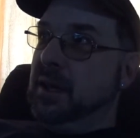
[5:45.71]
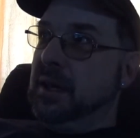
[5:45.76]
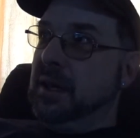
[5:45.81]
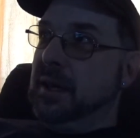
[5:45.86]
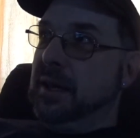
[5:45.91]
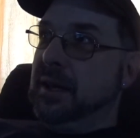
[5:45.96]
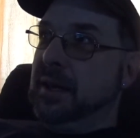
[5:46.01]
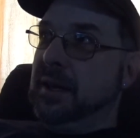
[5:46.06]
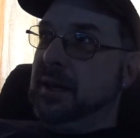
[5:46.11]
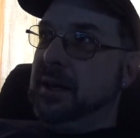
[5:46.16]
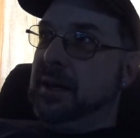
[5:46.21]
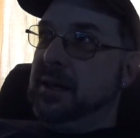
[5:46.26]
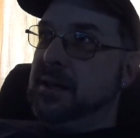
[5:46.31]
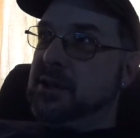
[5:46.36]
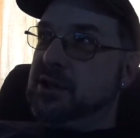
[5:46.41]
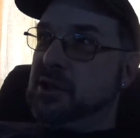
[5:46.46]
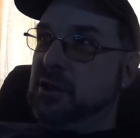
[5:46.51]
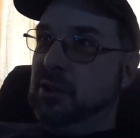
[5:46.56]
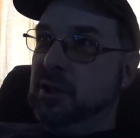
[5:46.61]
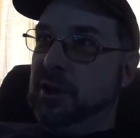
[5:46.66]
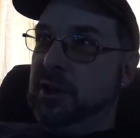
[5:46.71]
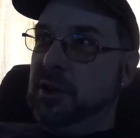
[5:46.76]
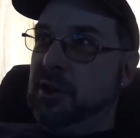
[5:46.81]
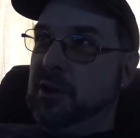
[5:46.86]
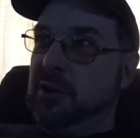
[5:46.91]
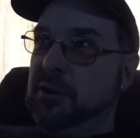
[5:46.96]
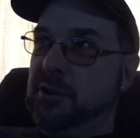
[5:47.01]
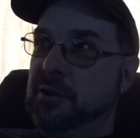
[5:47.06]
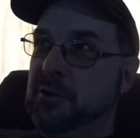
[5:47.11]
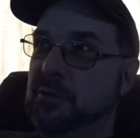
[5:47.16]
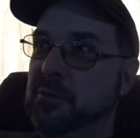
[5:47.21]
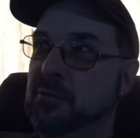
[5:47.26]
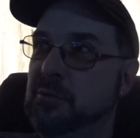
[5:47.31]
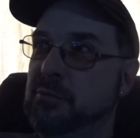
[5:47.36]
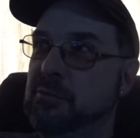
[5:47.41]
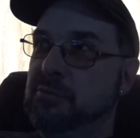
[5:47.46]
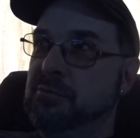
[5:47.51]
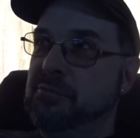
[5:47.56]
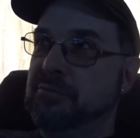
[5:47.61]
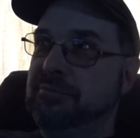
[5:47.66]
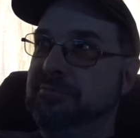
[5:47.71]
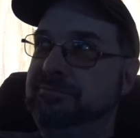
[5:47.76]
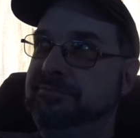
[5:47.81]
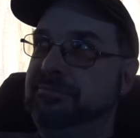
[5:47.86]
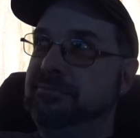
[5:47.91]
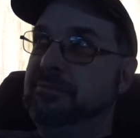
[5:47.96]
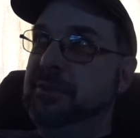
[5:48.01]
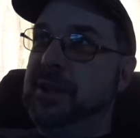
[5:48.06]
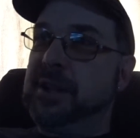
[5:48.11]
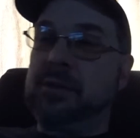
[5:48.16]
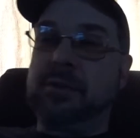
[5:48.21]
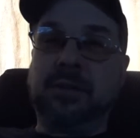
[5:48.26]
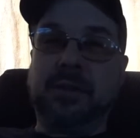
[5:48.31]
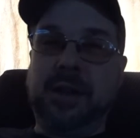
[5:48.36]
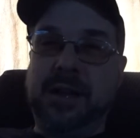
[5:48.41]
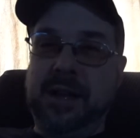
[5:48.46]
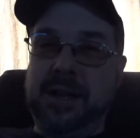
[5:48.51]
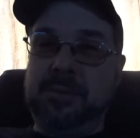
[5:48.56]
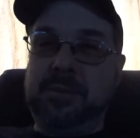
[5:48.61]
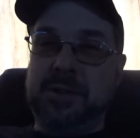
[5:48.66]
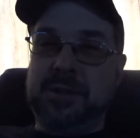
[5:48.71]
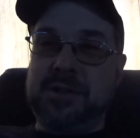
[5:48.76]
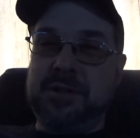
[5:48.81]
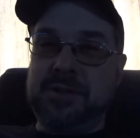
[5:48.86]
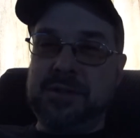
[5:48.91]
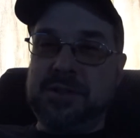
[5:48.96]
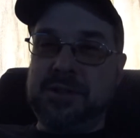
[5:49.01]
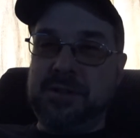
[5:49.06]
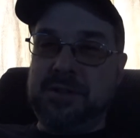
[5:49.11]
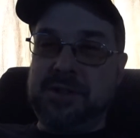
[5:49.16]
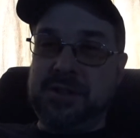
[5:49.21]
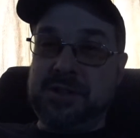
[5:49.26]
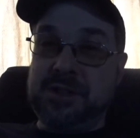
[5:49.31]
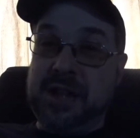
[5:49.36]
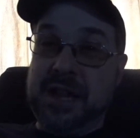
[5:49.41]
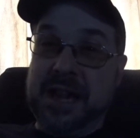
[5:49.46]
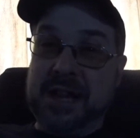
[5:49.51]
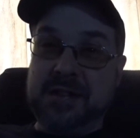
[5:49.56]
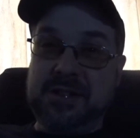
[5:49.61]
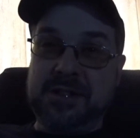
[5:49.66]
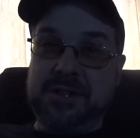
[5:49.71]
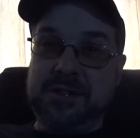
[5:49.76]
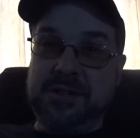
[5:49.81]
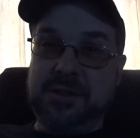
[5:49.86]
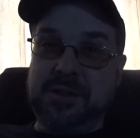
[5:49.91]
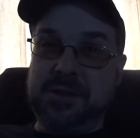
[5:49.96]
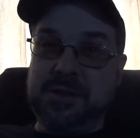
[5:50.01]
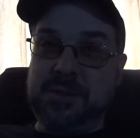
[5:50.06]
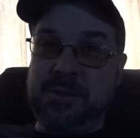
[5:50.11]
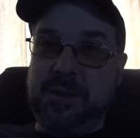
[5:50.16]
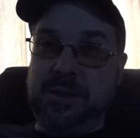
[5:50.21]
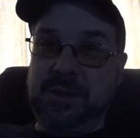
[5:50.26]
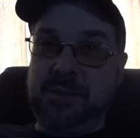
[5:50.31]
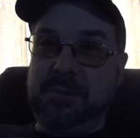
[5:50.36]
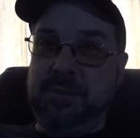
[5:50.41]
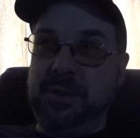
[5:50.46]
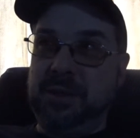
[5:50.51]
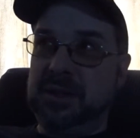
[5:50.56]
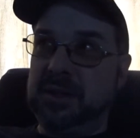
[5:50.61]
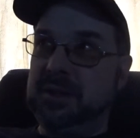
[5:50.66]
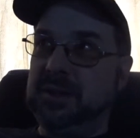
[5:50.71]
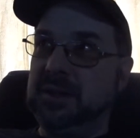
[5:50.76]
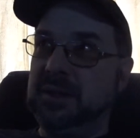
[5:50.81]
Certainly harder to recreate pictures than just catch it, so to speak. But